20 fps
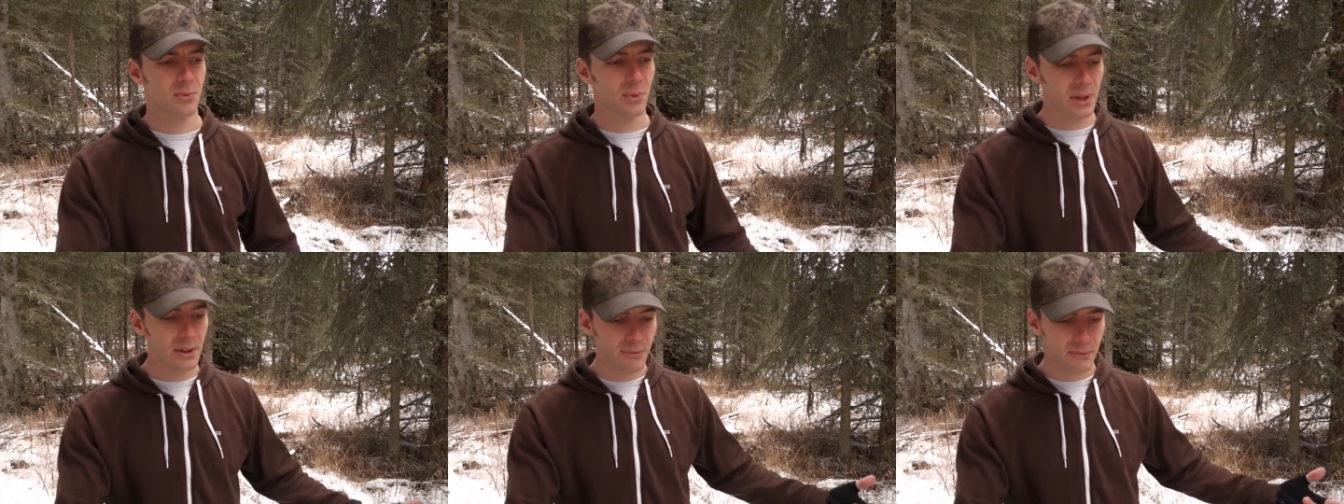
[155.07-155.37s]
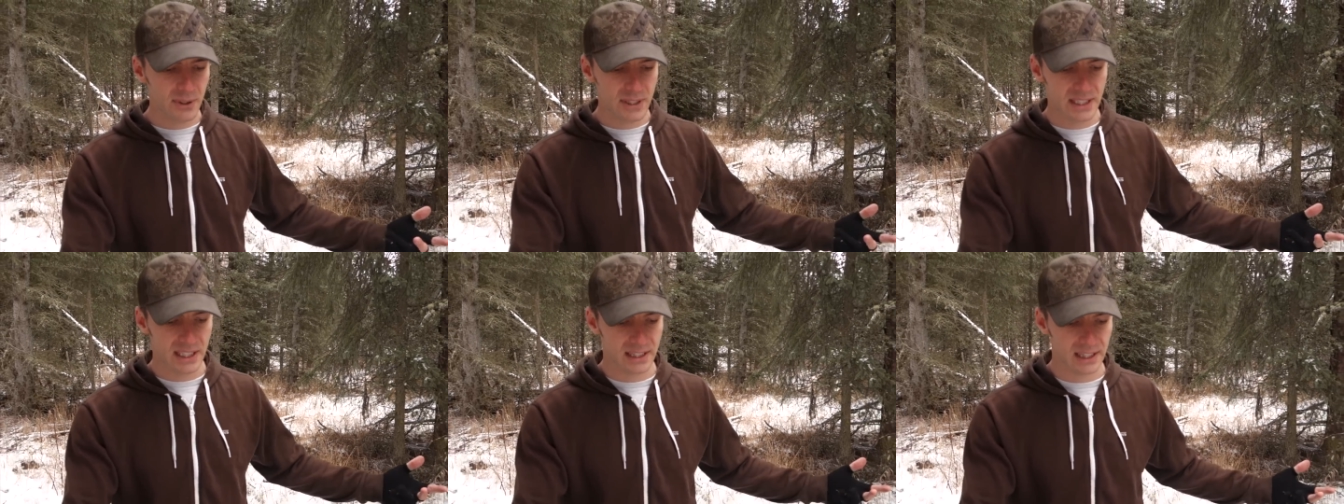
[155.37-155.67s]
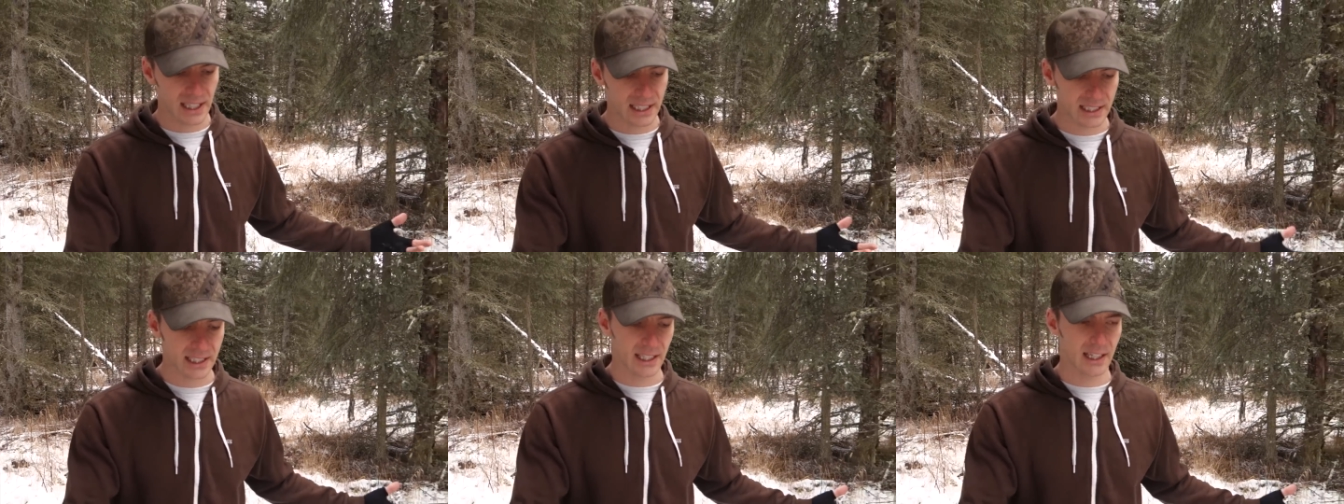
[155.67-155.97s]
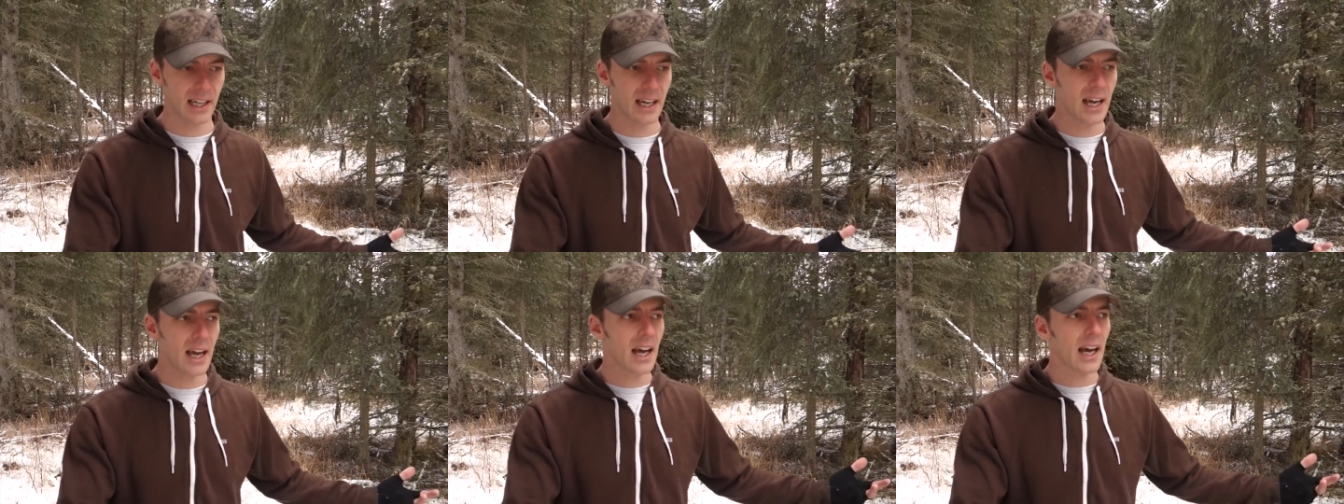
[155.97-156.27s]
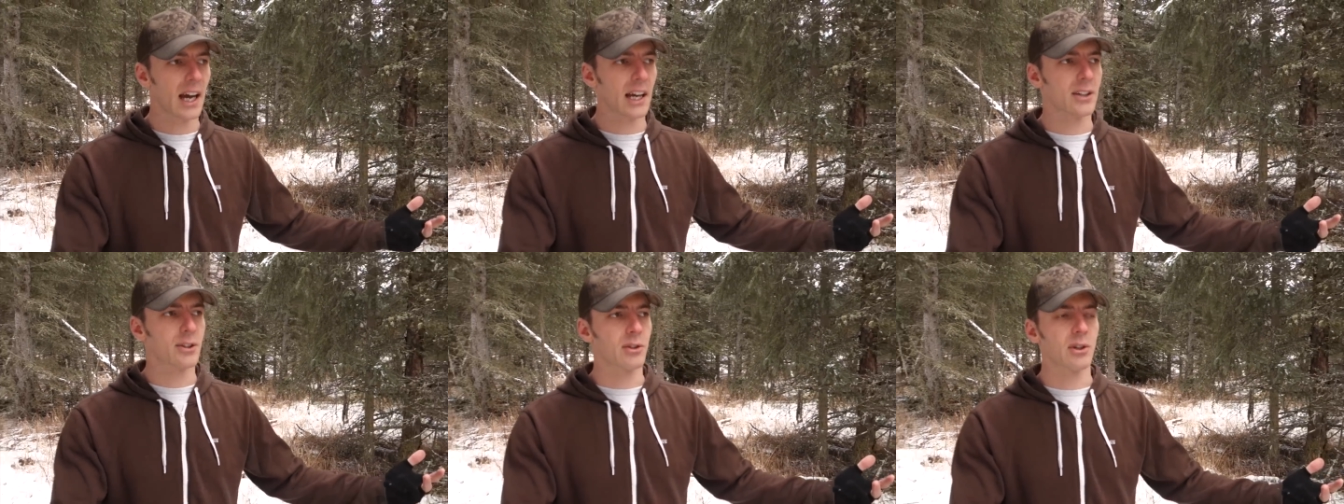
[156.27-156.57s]
What if we did like a,
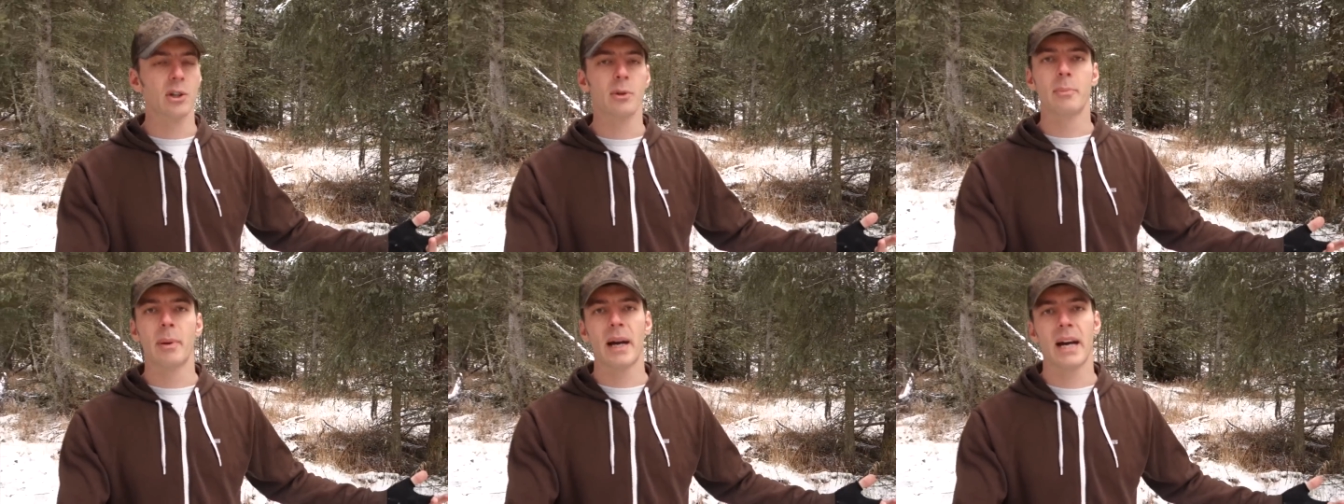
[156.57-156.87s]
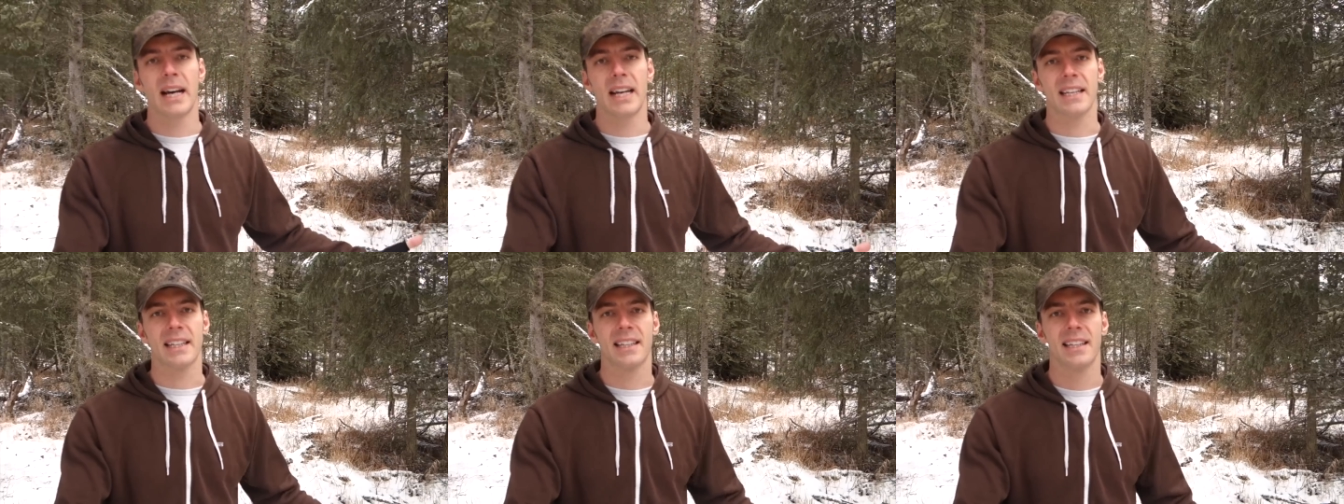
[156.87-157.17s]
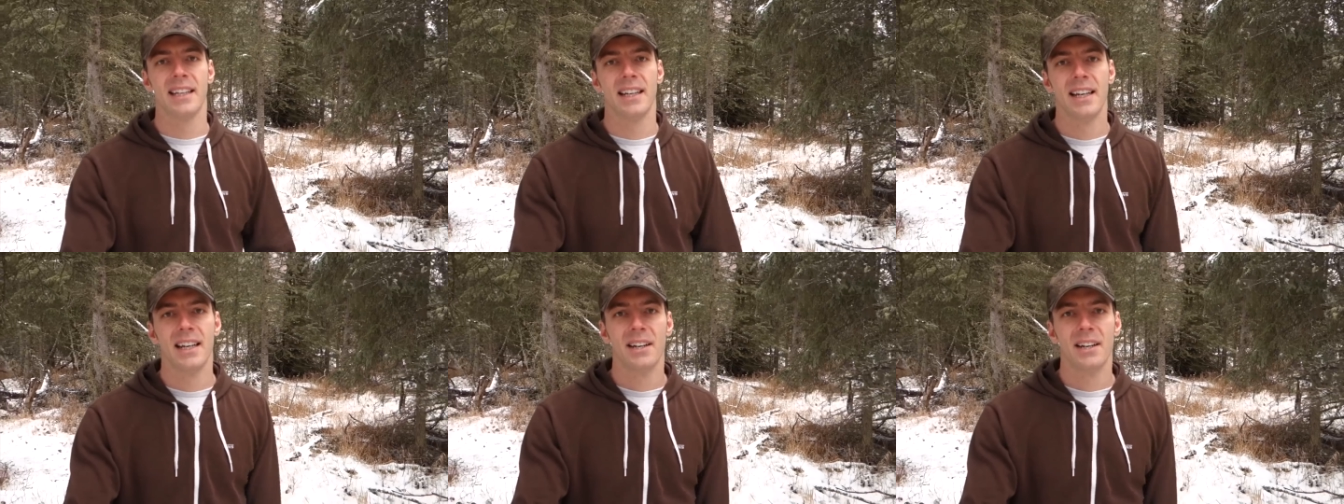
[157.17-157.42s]
a group hike?